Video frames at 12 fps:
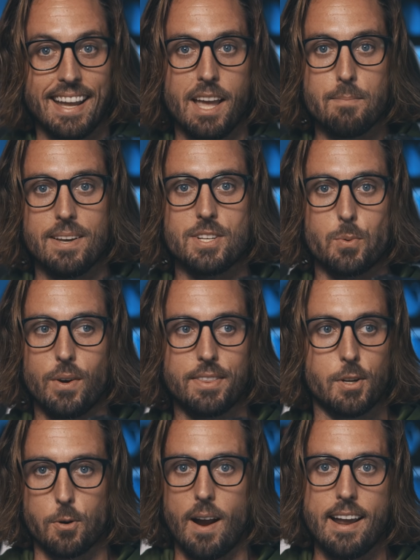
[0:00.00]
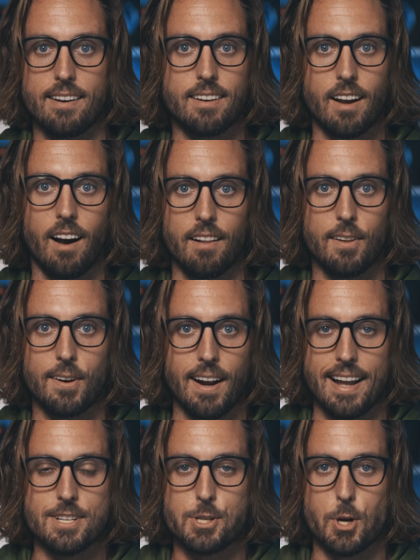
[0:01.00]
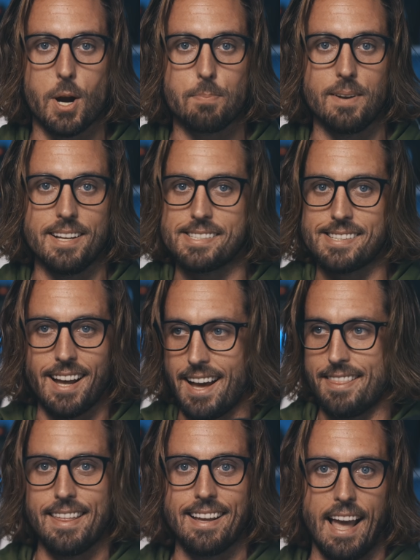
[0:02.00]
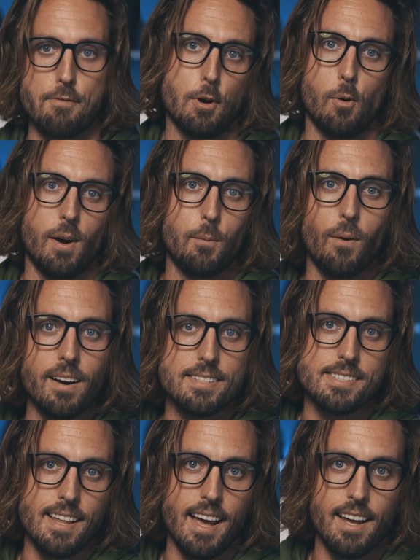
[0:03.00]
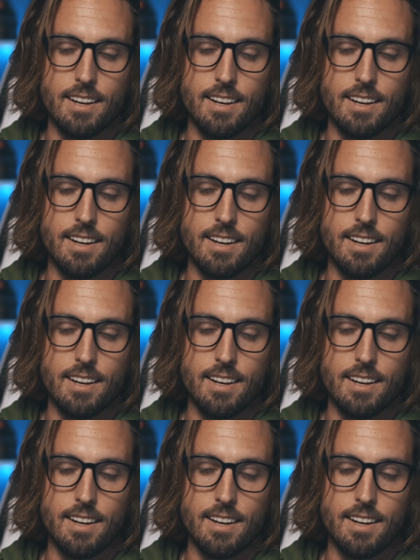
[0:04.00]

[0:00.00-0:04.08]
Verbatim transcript: image with great color and sharpness. I think everyone wants that.